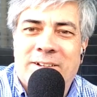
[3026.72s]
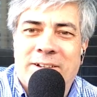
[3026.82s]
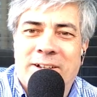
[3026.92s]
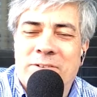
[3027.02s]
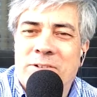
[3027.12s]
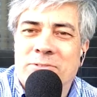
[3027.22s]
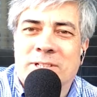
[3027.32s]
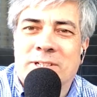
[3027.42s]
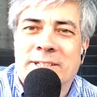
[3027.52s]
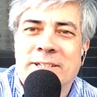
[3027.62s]
Oh, no,
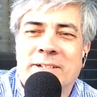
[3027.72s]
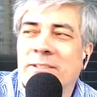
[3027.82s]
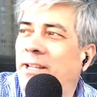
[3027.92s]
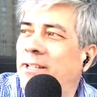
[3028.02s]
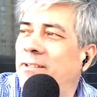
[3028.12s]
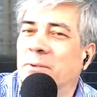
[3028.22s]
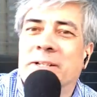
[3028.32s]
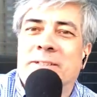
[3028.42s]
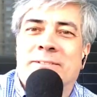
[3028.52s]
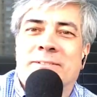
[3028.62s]
Doug hit it on the head. I mean,
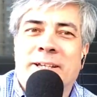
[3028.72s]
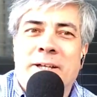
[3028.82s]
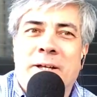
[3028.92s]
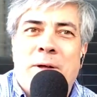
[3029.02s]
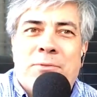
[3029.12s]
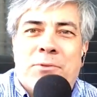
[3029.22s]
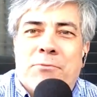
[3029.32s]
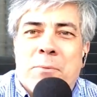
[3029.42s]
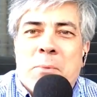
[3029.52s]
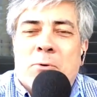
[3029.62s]
it's the
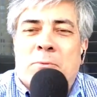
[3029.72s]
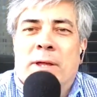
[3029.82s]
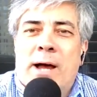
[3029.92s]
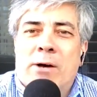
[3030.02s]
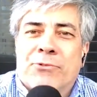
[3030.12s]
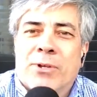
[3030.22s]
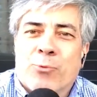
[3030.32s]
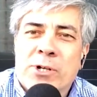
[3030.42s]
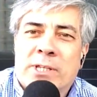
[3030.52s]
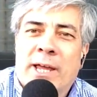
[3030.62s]
remote outside
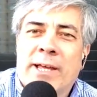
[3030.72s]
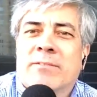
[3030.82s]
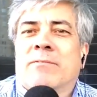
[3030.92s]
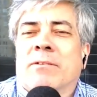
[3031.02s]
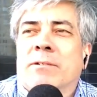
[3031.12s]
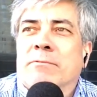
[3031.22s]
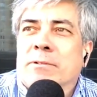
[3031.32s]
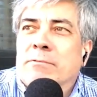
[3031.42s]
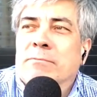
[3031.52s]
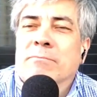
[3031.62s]
broadcast
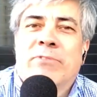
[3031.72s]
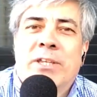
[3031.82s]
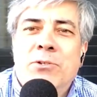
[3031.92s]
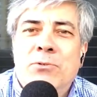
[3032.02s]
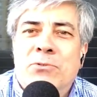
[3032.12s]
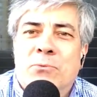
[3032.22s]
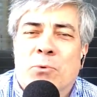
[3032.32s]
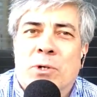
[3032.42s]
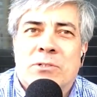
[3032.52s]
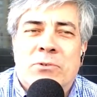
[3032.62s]
venues
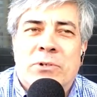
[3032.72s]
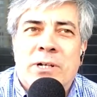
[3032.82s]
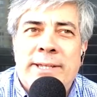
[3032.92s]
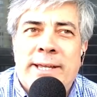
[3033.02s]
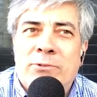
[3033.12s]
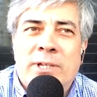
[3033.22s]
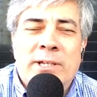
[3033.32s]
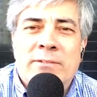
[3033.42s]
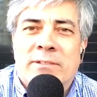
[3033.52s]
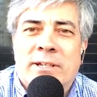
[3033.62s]
and what's going on
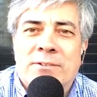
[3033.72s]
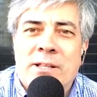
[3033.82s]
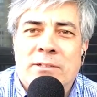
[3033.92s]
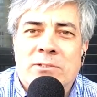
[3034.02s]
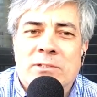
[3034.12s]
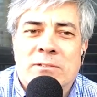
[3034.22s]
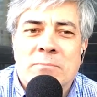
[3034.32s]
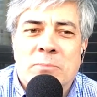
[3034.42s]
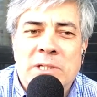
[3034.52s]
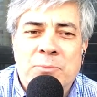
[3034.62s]
nowadays. The technology is
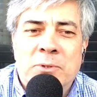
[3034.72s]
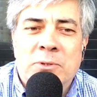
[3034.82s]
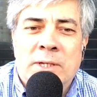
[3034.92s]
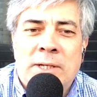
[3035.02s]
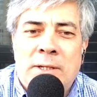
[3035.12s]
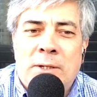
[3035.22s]
unbelievable.